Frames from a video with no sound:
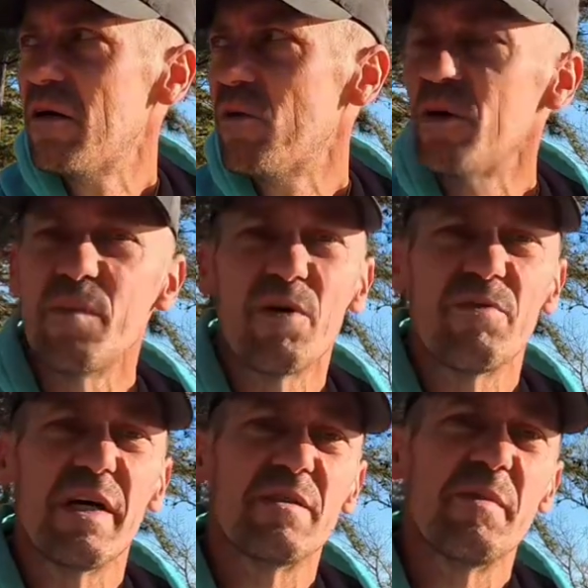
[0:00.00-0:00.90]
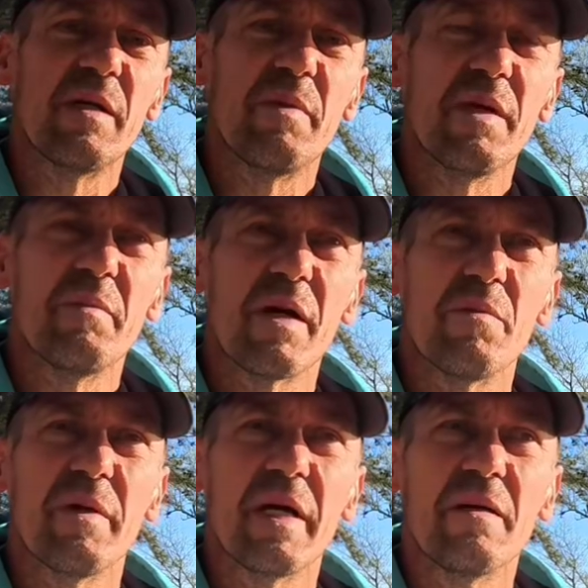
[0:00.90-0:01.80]
motivates me to be a better
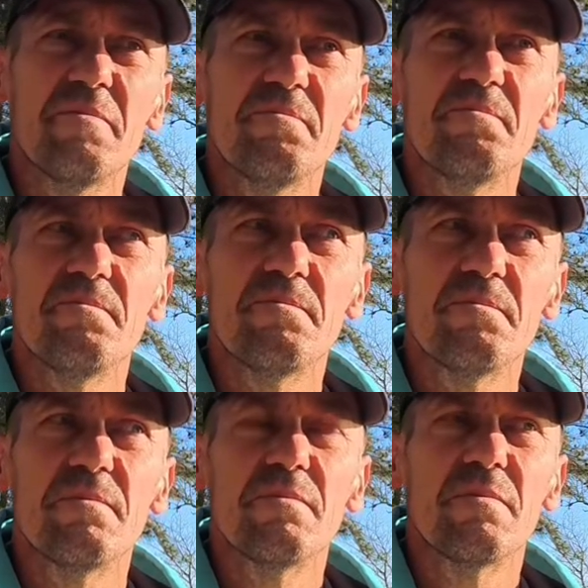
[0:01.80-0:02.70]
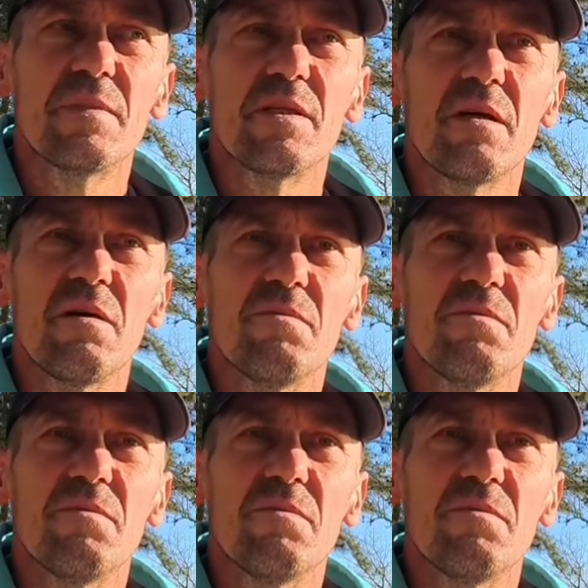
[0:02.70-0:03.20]
me. So,